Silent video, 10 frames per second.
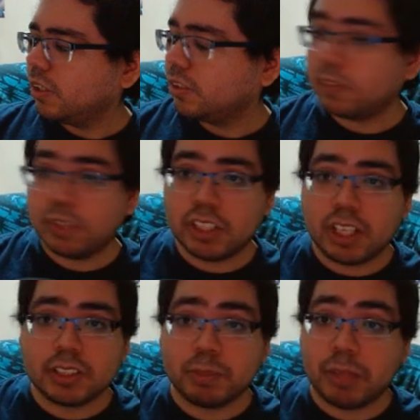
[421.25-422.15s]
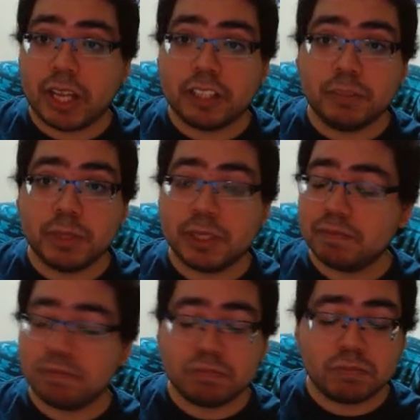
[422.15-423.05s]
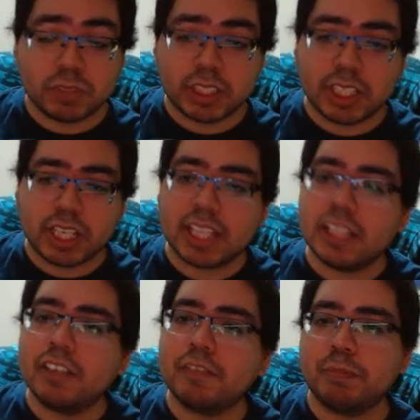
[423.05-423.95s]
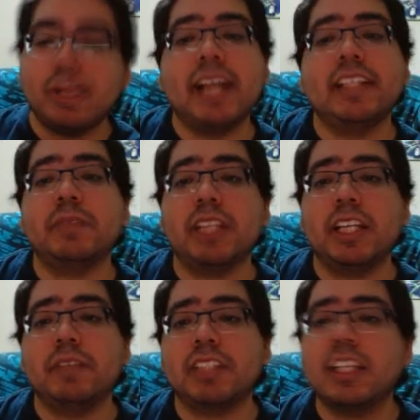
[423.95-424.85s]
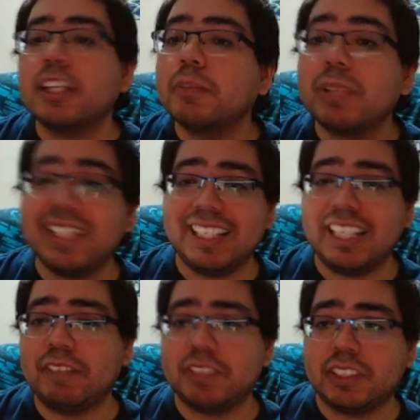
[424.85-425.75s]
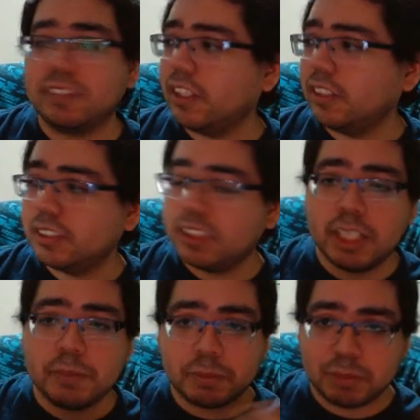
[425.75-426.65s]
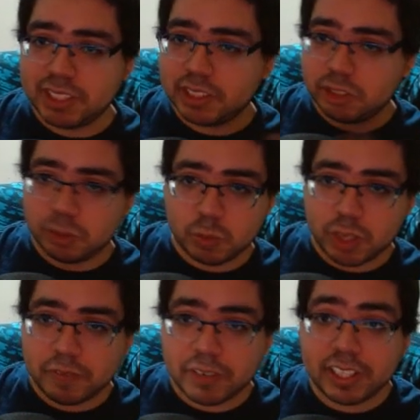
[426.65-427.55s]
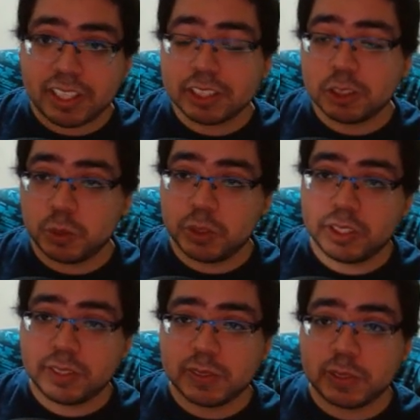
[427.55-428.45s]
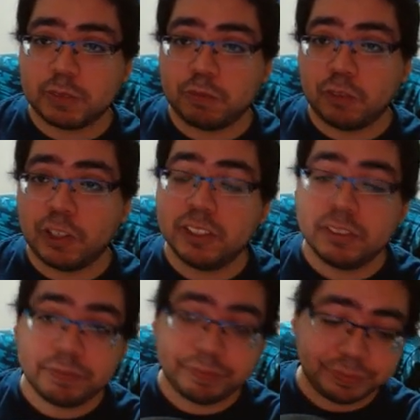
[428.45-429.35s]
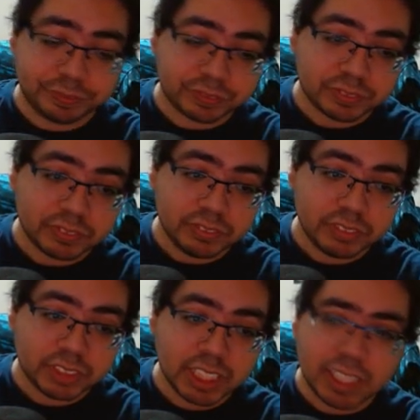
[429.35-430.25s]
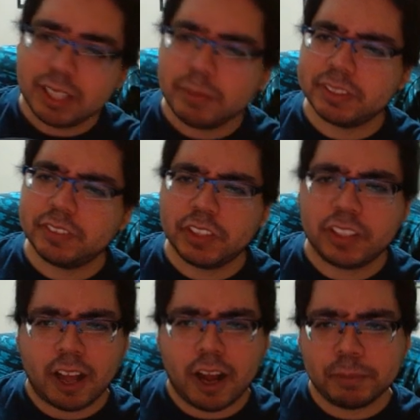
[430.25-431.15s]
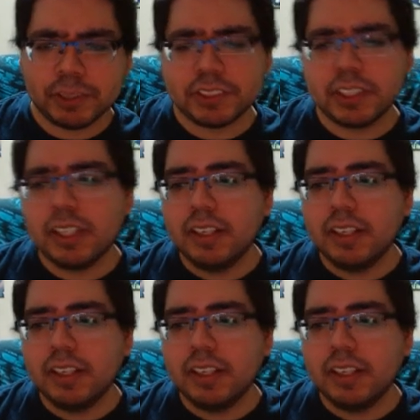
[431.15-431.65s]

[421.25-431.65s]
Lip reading: Definitely not to platinum it. Like, I love platinum games. I like completing games on Steam, on PlayStation, whatever. I like doing it because it's fun. It makes me feel accomplished.